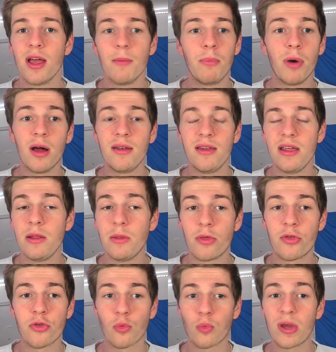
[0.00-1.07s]
But in
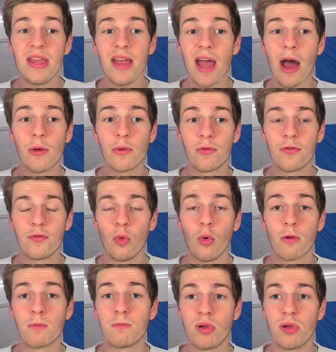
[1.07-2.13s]
3 out of
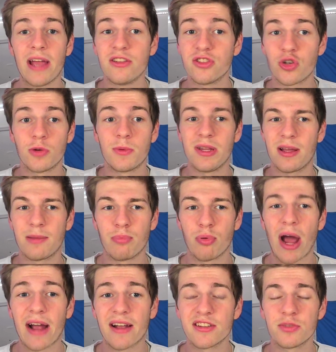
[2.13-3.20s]
4 play-in tournament like
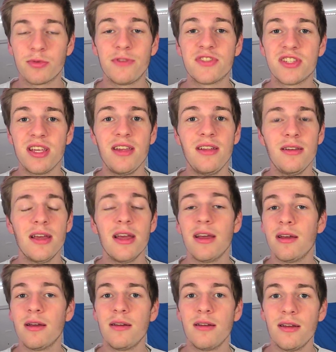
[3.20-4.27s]
brackets we've seen
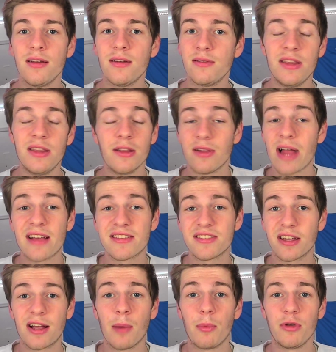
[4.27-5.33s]
in the last
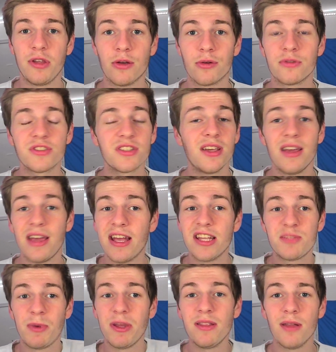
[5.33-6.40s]
like couple years, it's
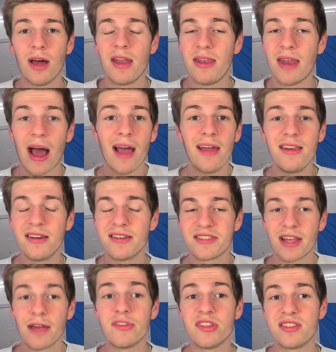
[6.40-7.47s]
been a 9 and a
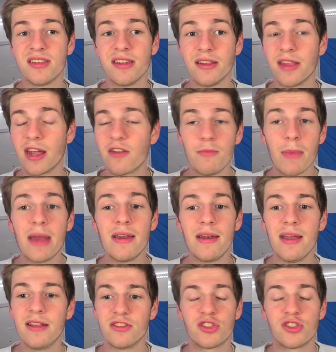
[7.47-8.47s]
7 seed that have made it in.